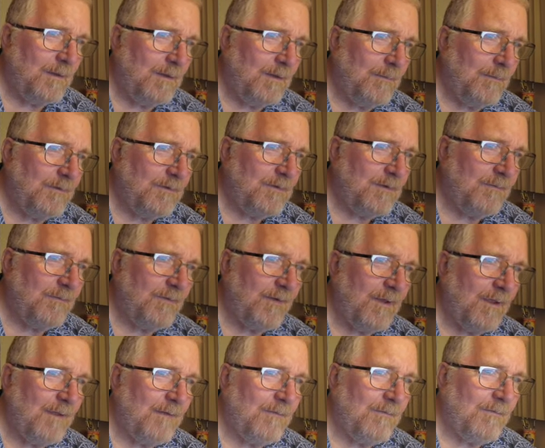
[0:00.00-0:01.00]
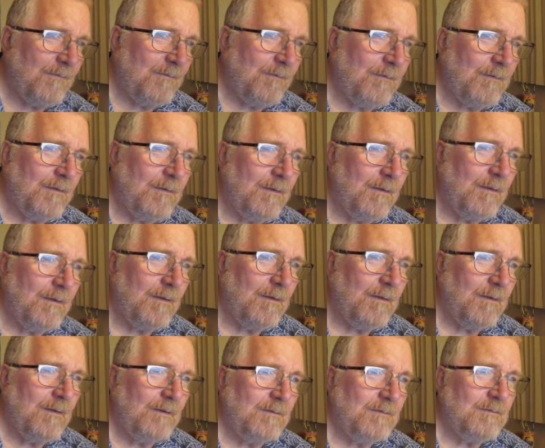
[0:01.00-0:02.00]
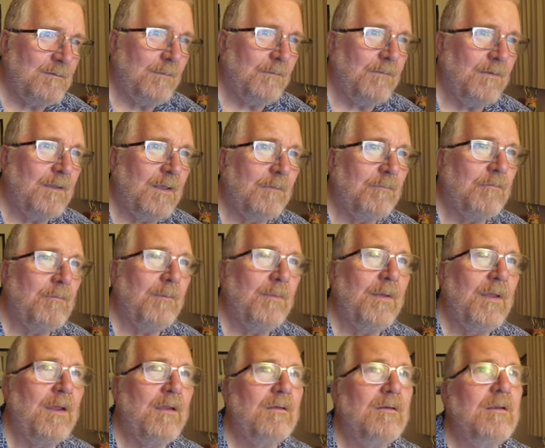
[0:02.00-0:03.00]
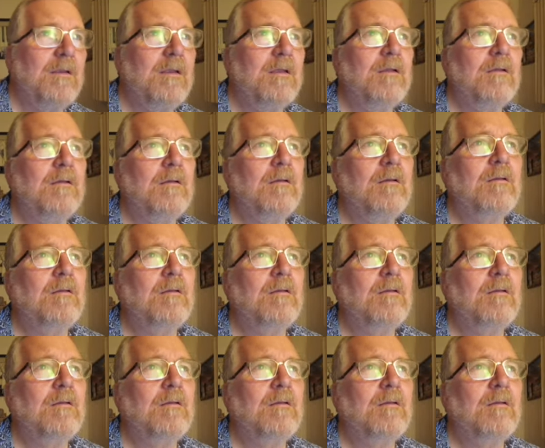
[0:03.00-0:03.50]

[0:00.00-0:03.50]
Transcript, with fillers: Let me see if I have something I prepared here.